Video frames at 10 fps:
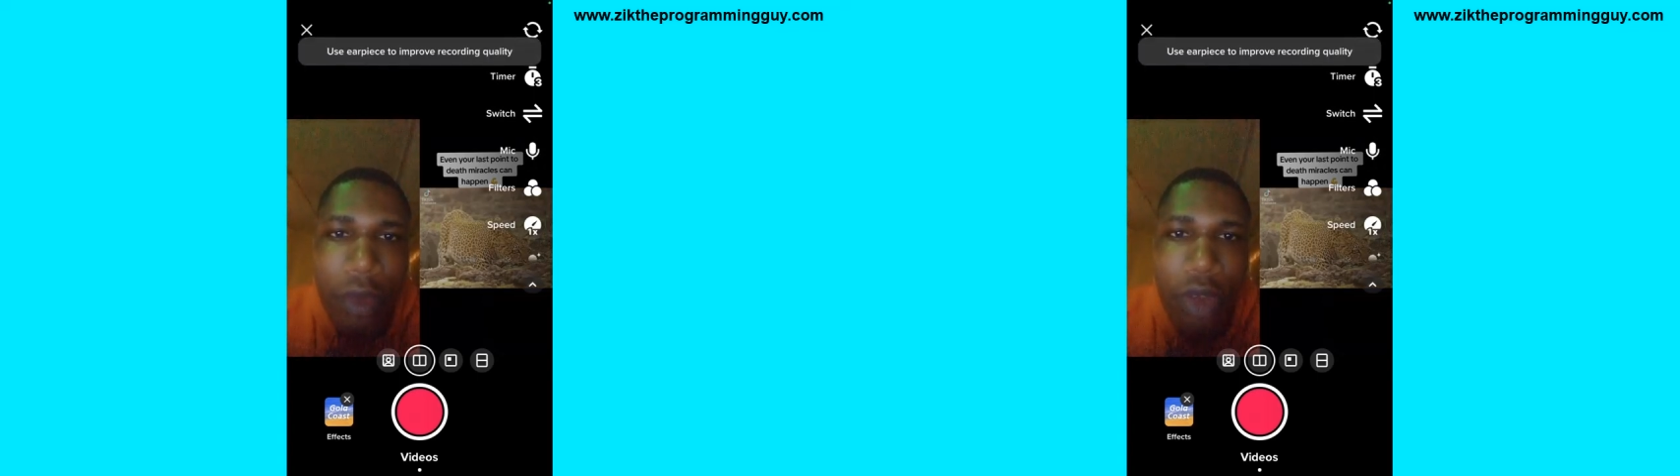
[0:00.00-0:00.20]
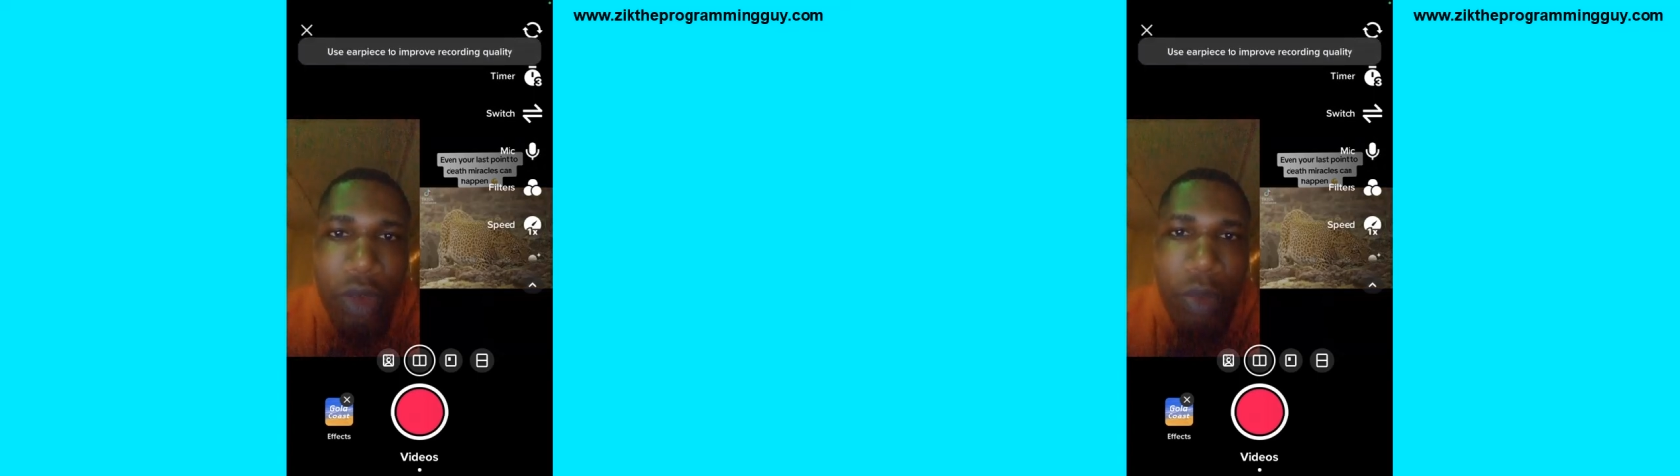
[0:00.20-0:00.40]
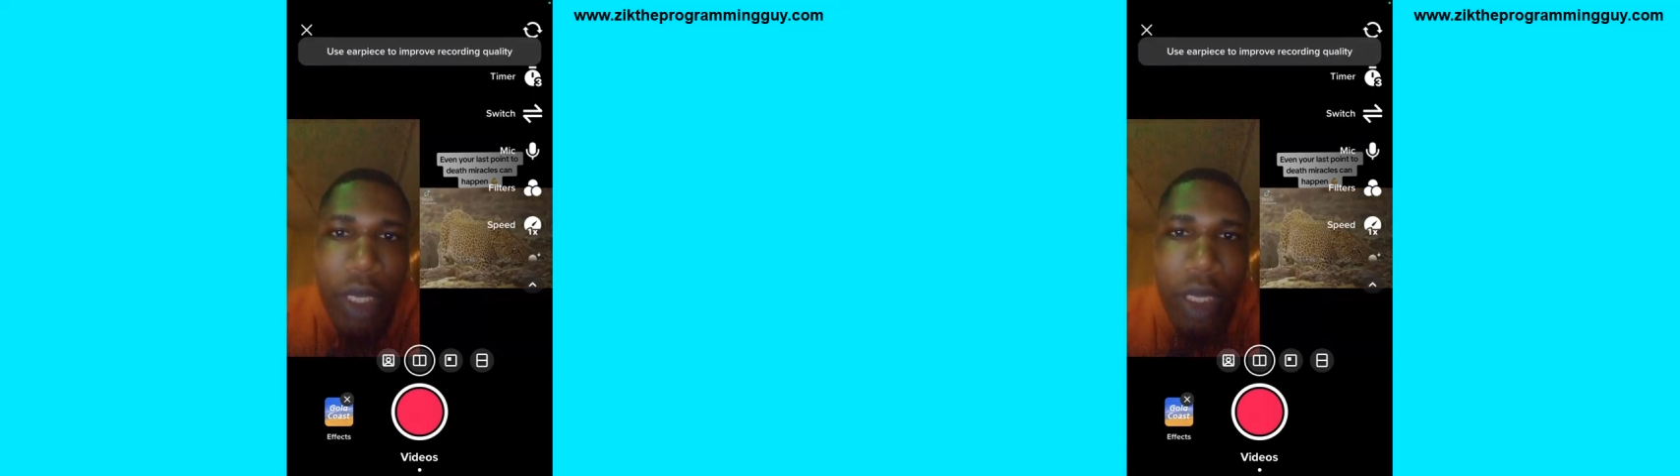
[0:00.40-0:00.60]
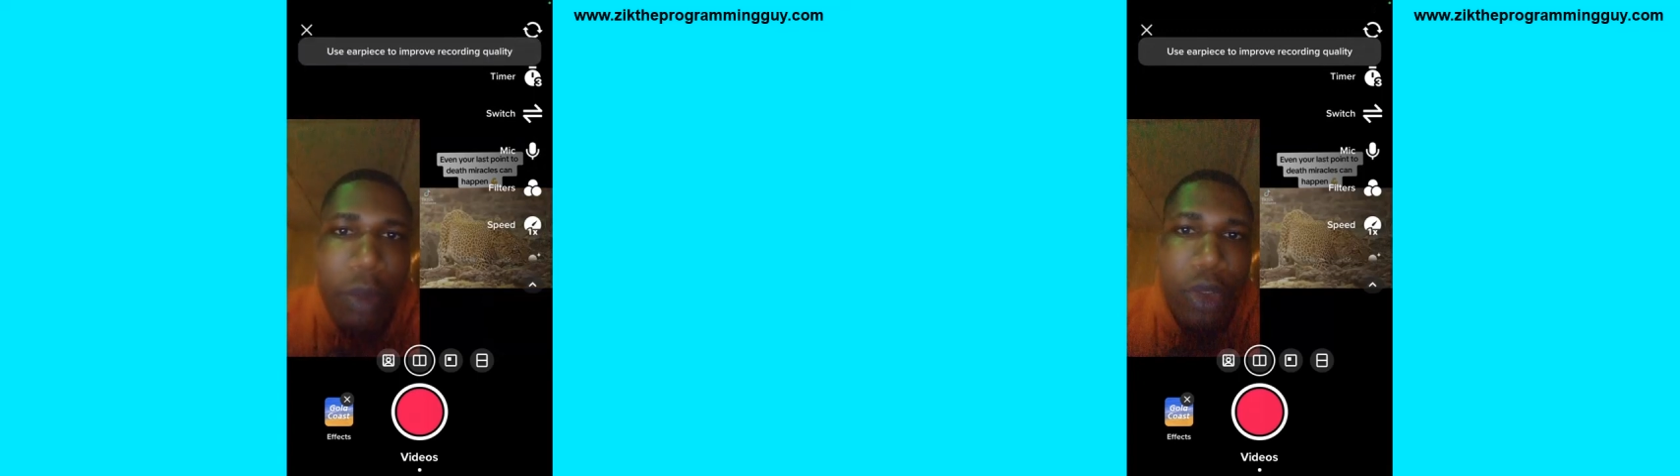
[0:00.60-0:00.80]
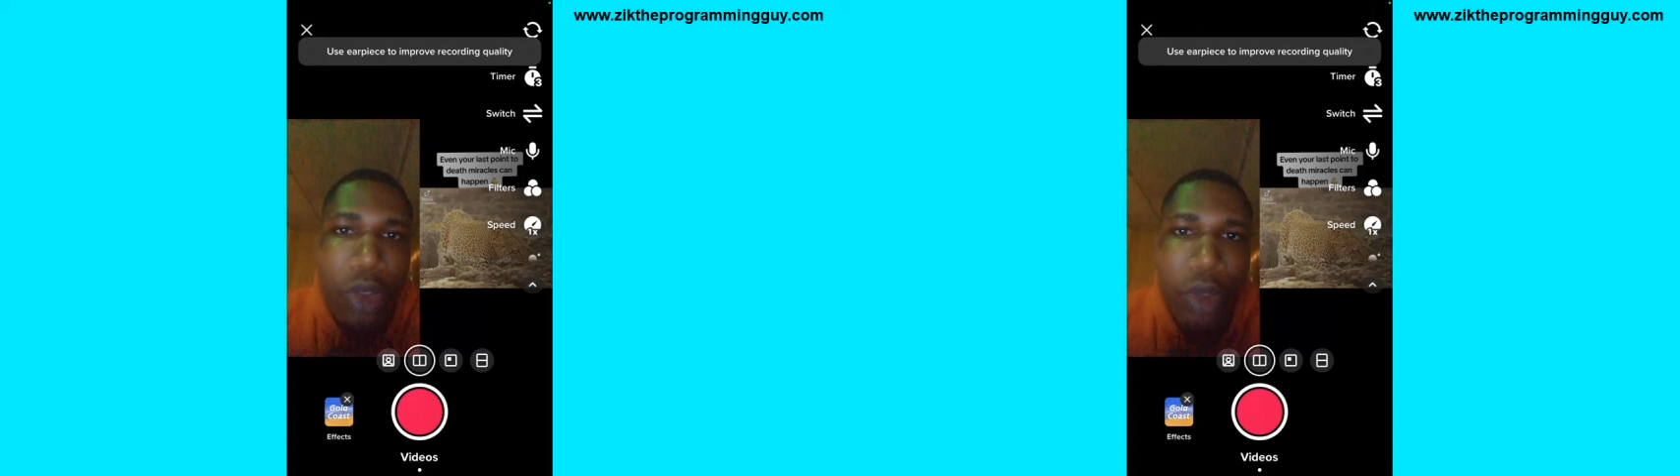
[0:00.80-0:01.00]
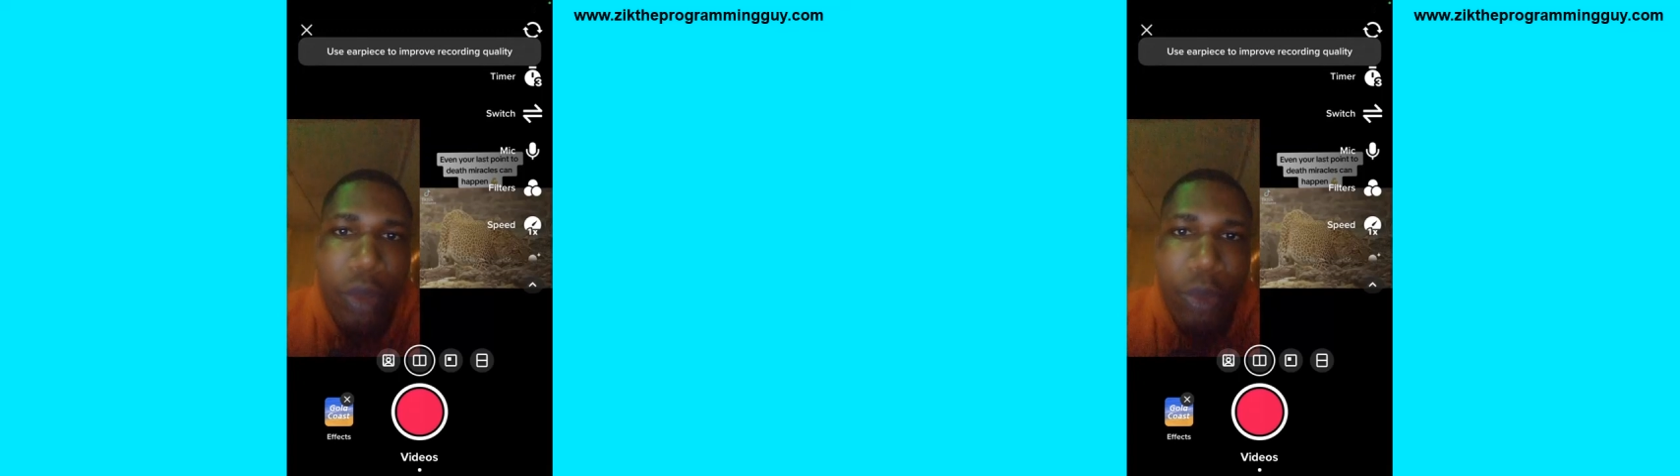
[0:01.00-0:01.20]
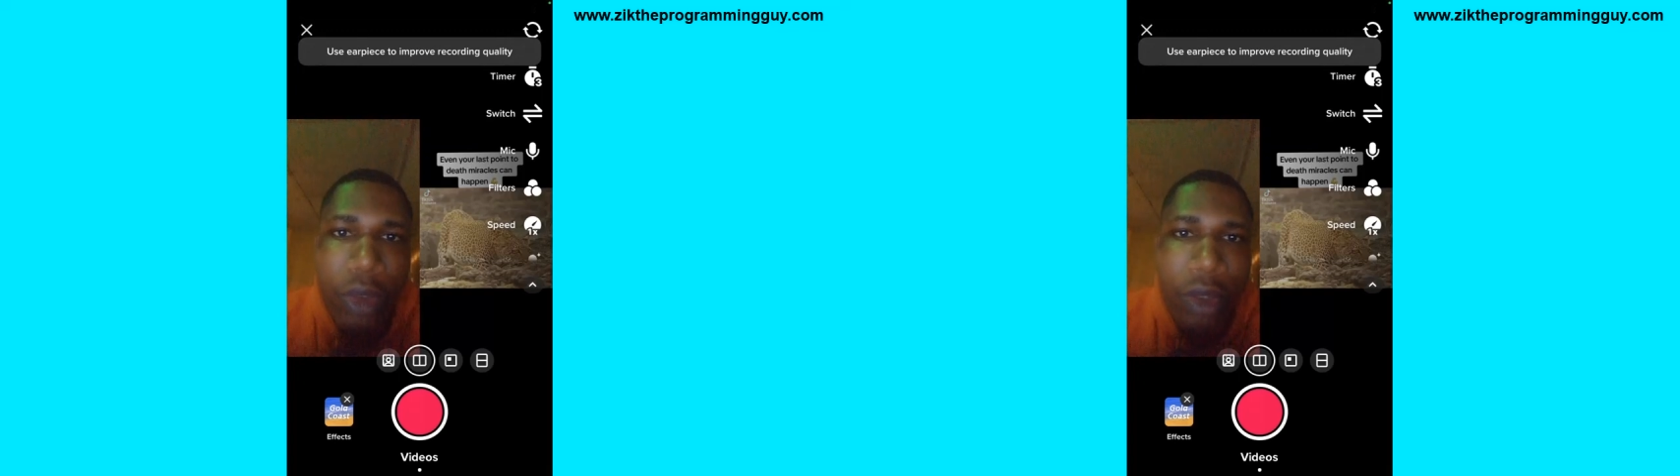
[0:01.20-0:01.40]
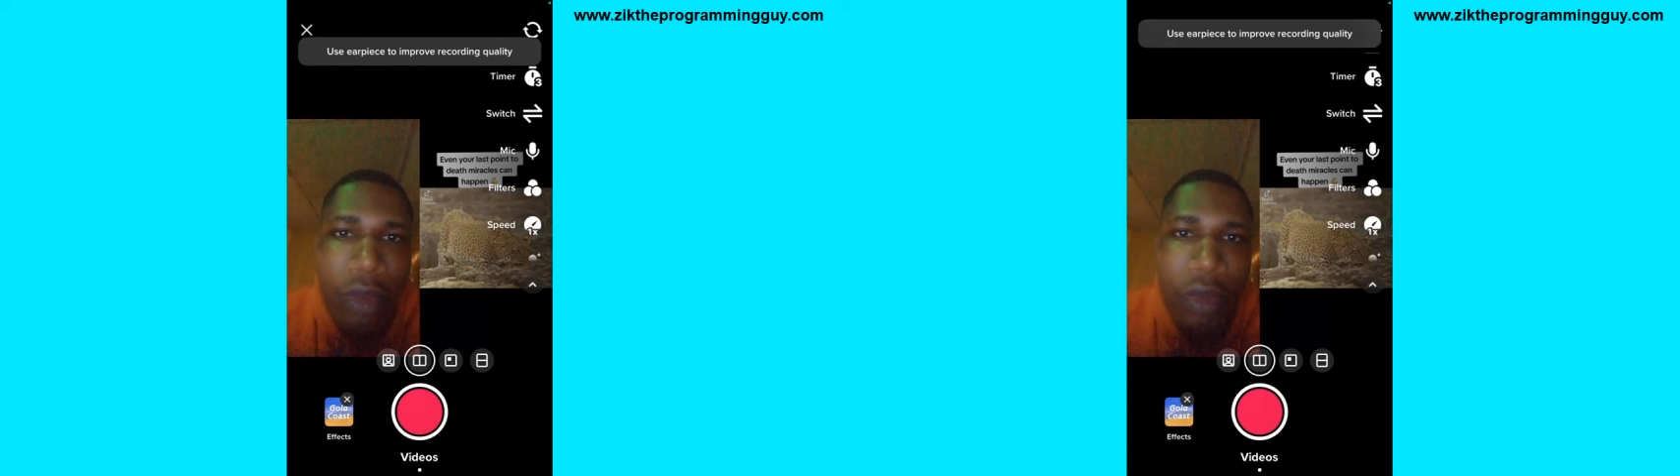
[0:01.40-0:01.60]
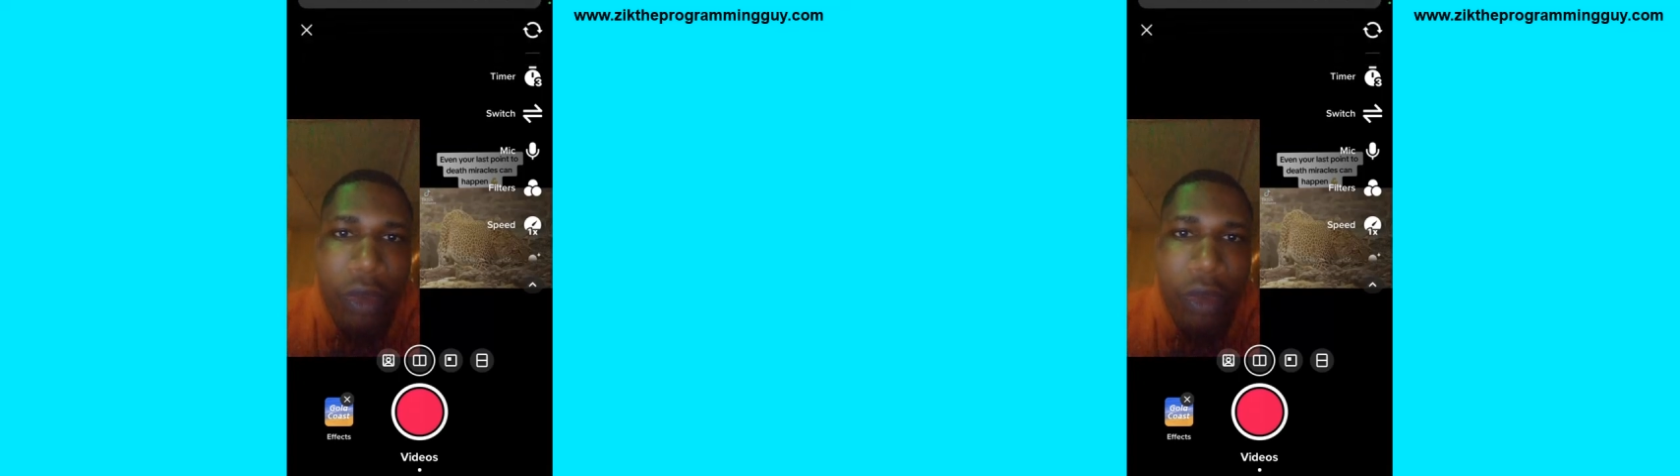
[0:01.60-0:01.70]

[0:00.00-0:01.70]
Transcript: you'll be able to improve